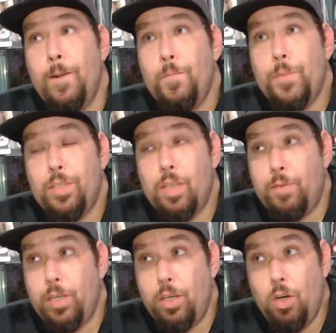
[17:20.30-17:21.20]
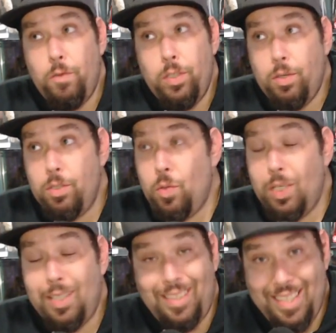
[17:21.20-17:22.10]
suffered an overdose where
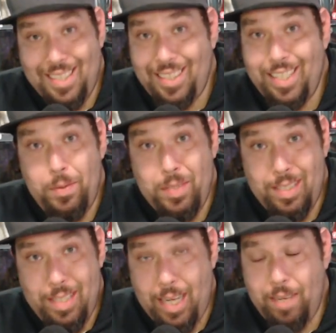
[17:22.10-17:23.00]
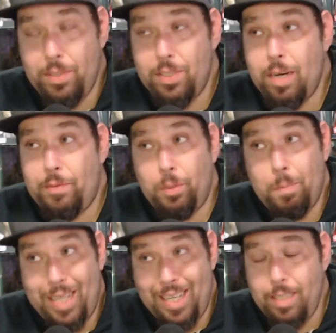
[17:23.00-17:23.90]
clinically he was dead for several
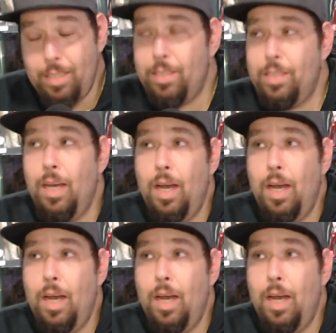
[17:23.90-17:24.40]
minutes.